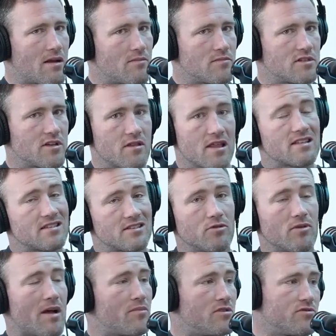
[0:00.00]
So that still
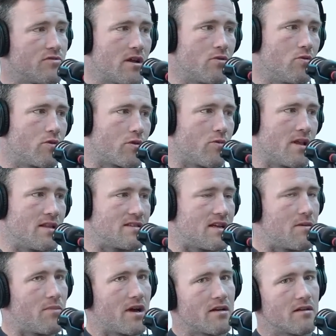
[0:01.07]
happens around North
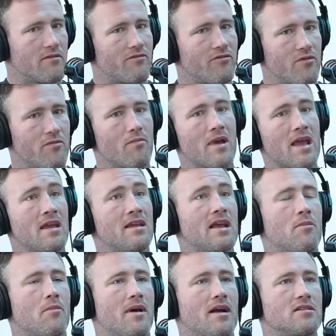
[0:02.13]
Queensland. But for me,
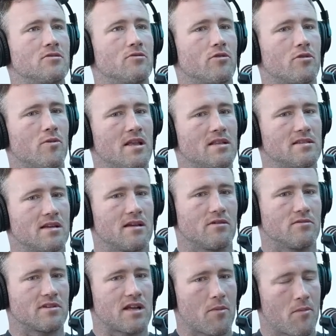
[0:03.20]
coming back to North Queensland, it
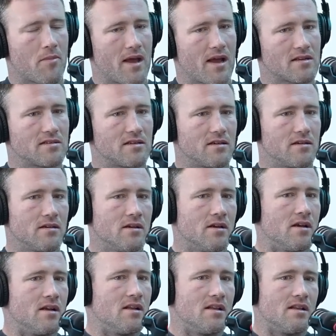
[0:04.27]
was coming back to
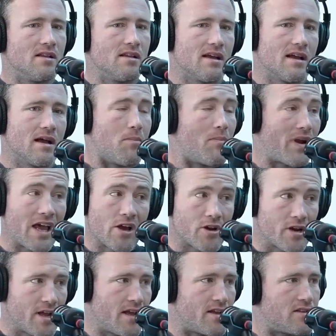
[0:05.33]
play on
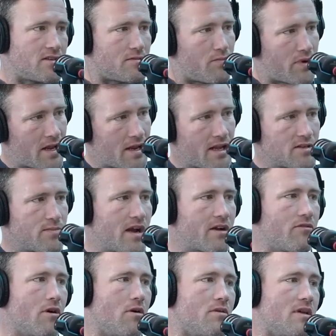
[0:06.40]
an edge, be an edge back
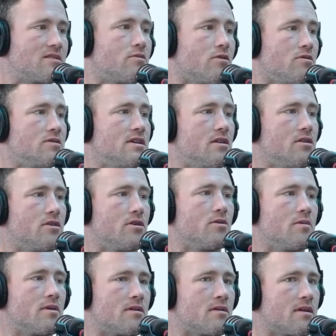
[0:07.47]
rower. That's what I was here to do,
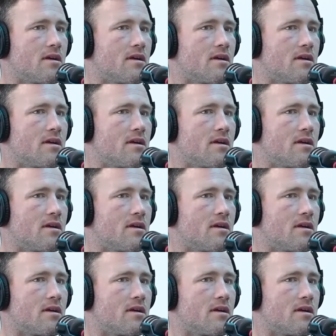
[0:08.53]
and